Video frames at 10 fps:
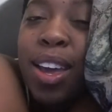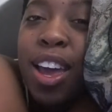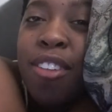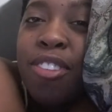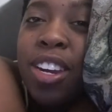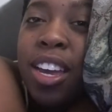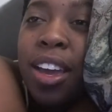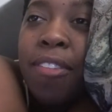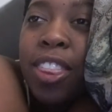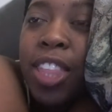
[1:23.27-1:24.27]
every
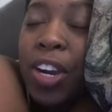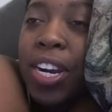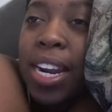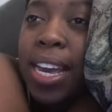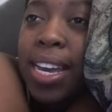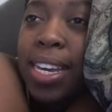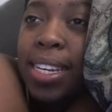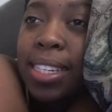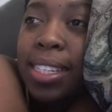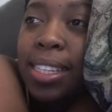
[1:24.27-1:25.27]
day for 30
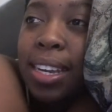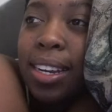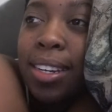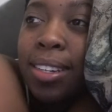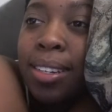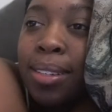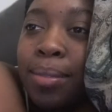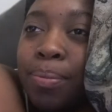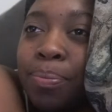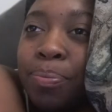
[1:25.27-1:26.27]
days. I